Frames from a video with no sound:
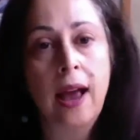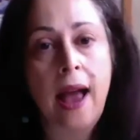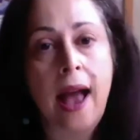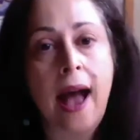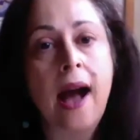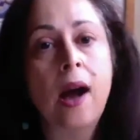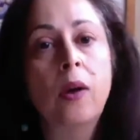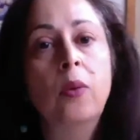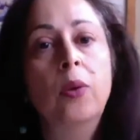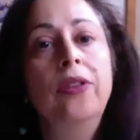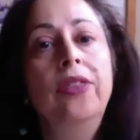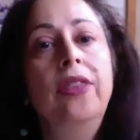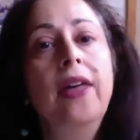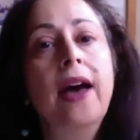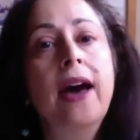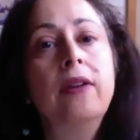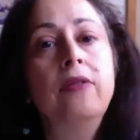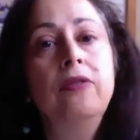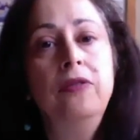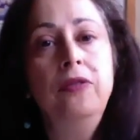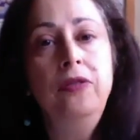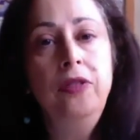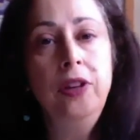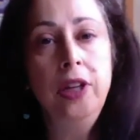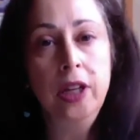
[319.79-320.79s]
How would that
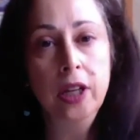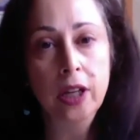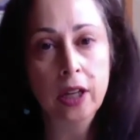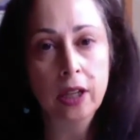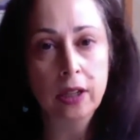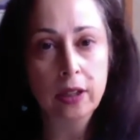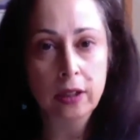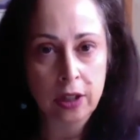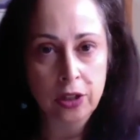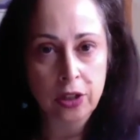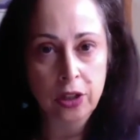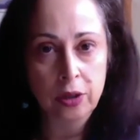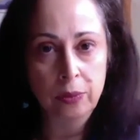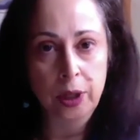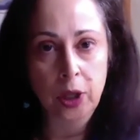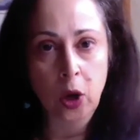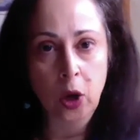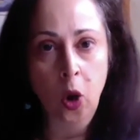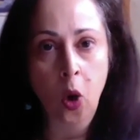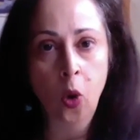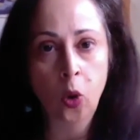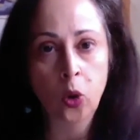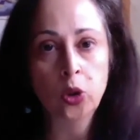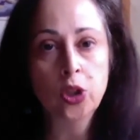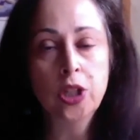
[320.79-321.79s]
feel to be
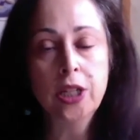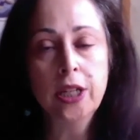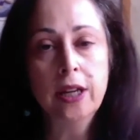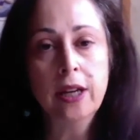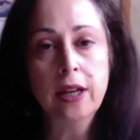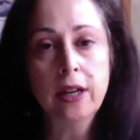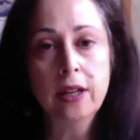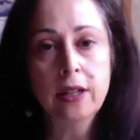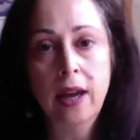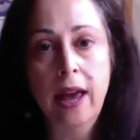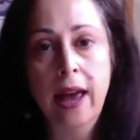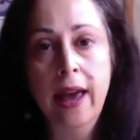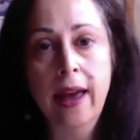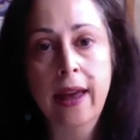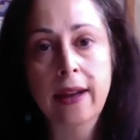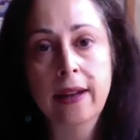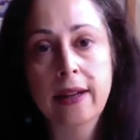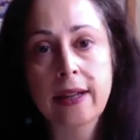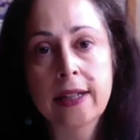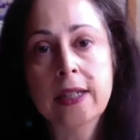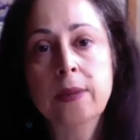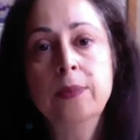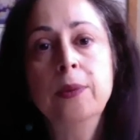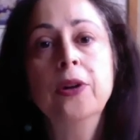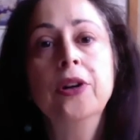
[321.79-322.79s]
holding it and
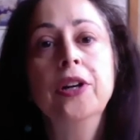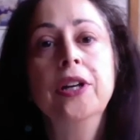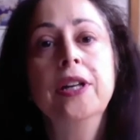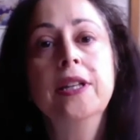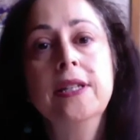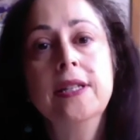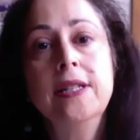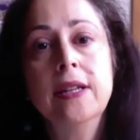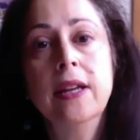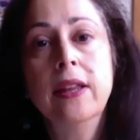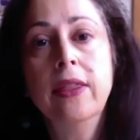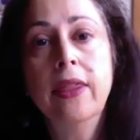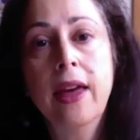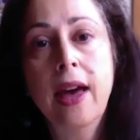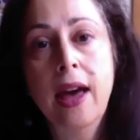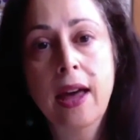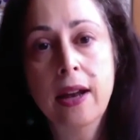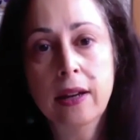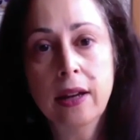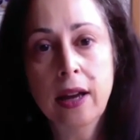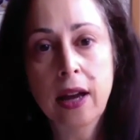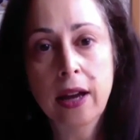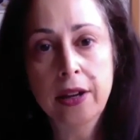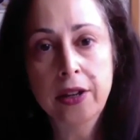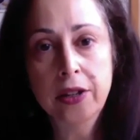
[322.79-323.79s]
experiencing that
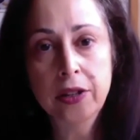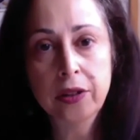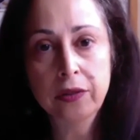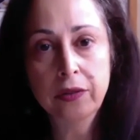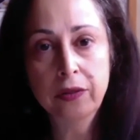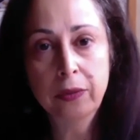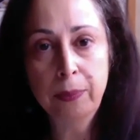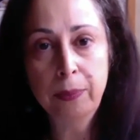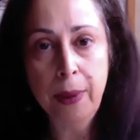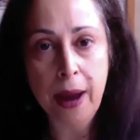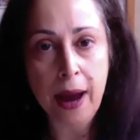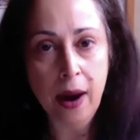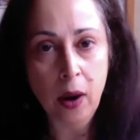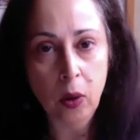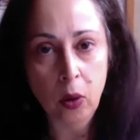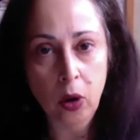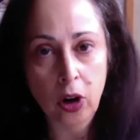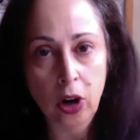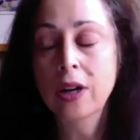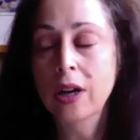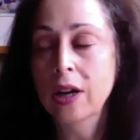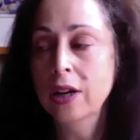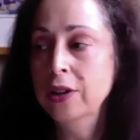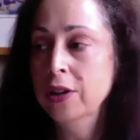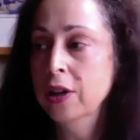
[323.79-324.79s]
kind of
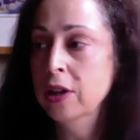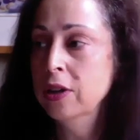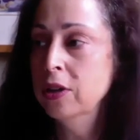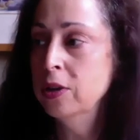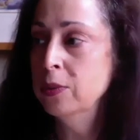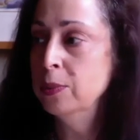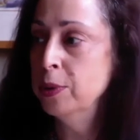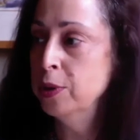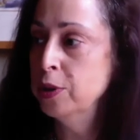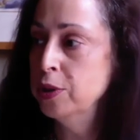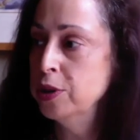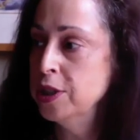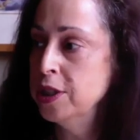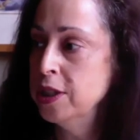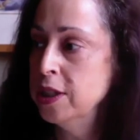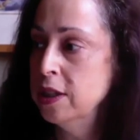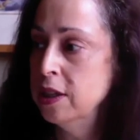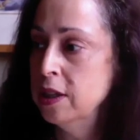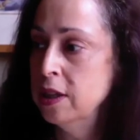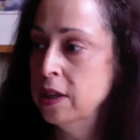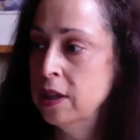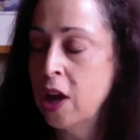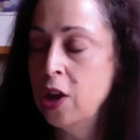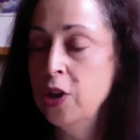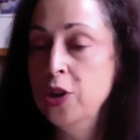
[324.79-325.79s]
power? Another
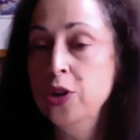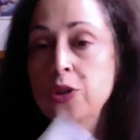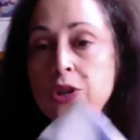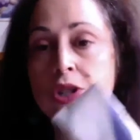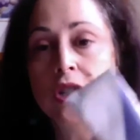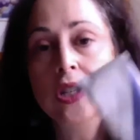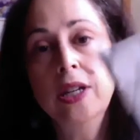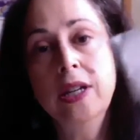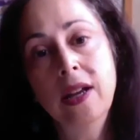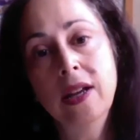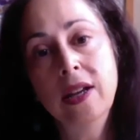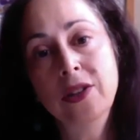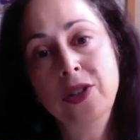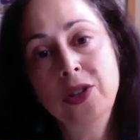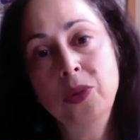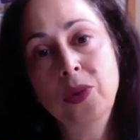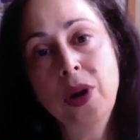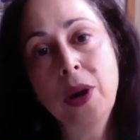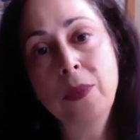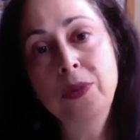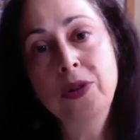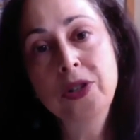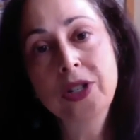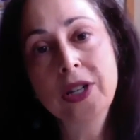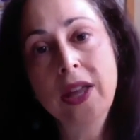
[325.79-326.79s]
person used it to
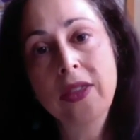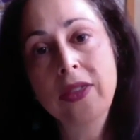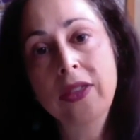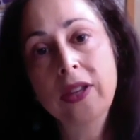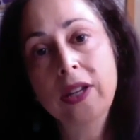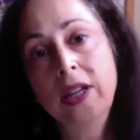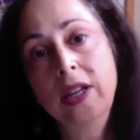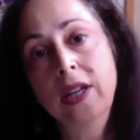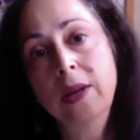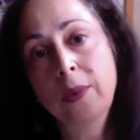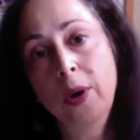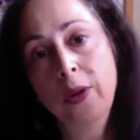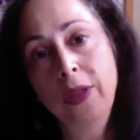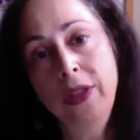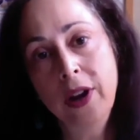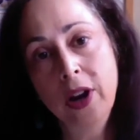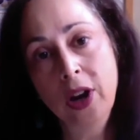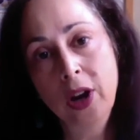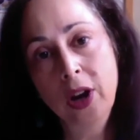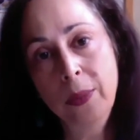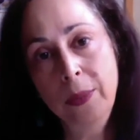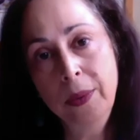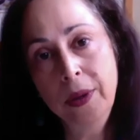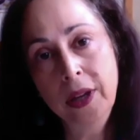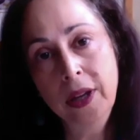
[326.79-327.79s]
represent the
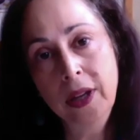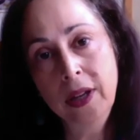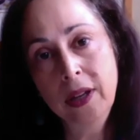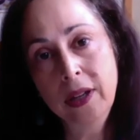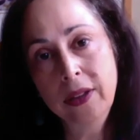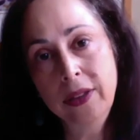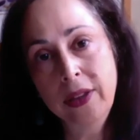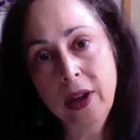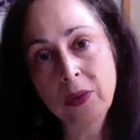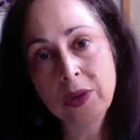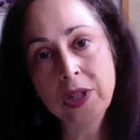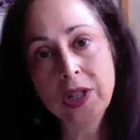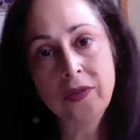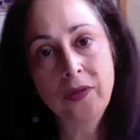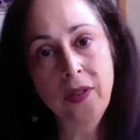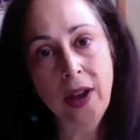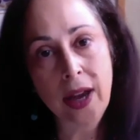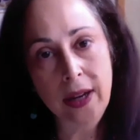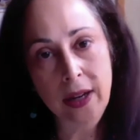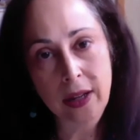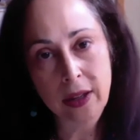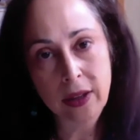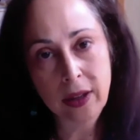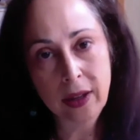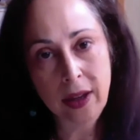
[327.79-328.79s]
chemotherapy that was
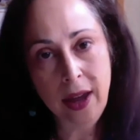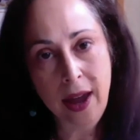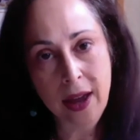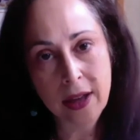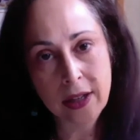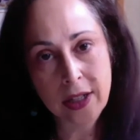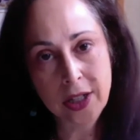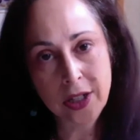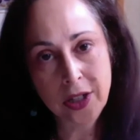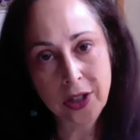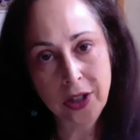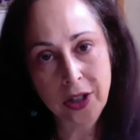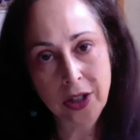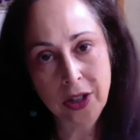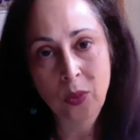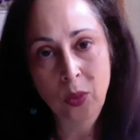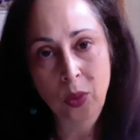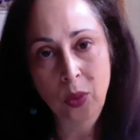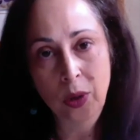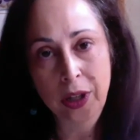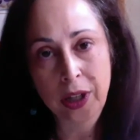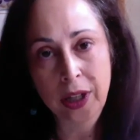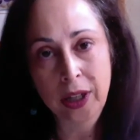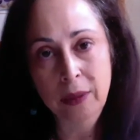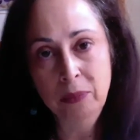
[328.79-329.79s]
fighting the cancer.
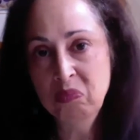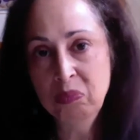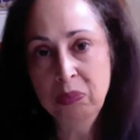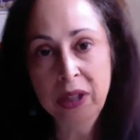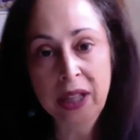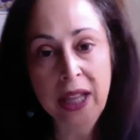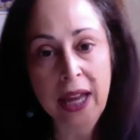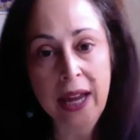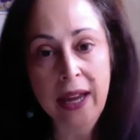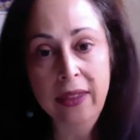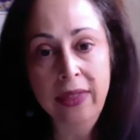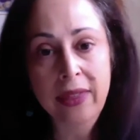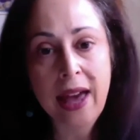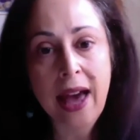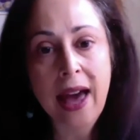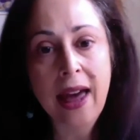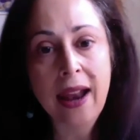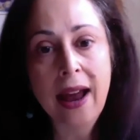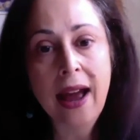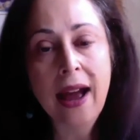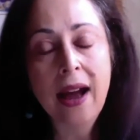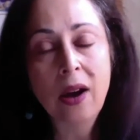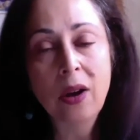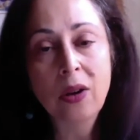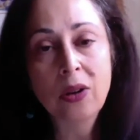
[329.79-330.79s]
We played that
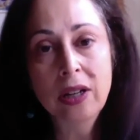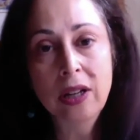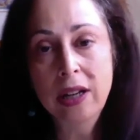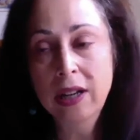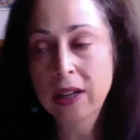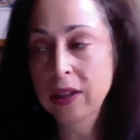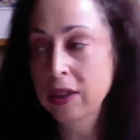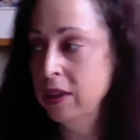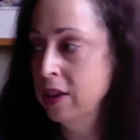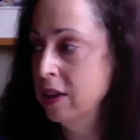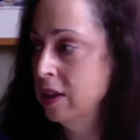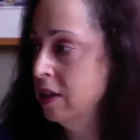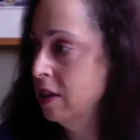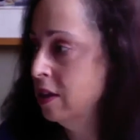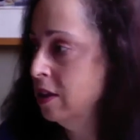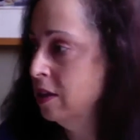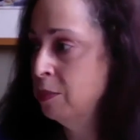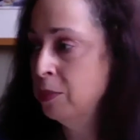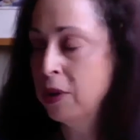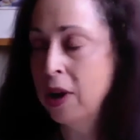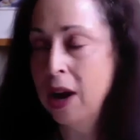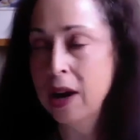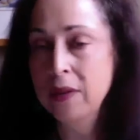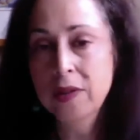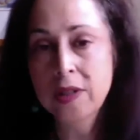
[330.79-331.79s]
out in the
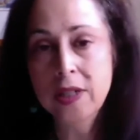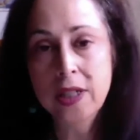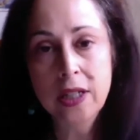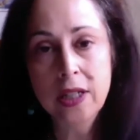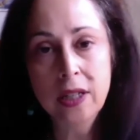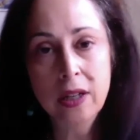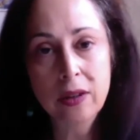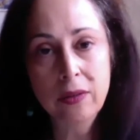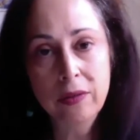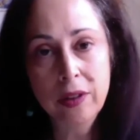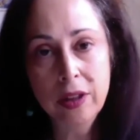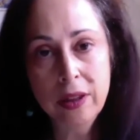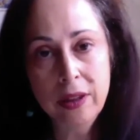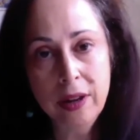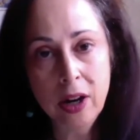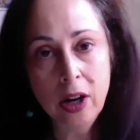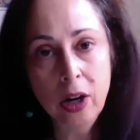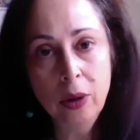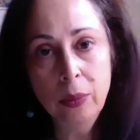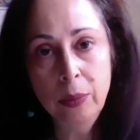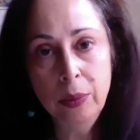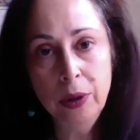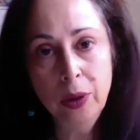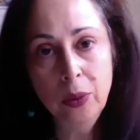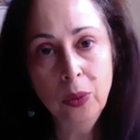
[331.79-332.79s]
privacy of the
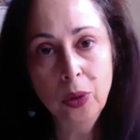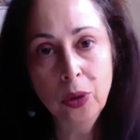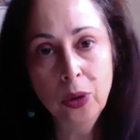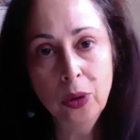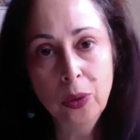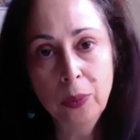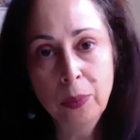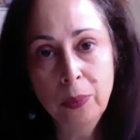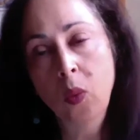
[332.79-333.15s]
therapy room.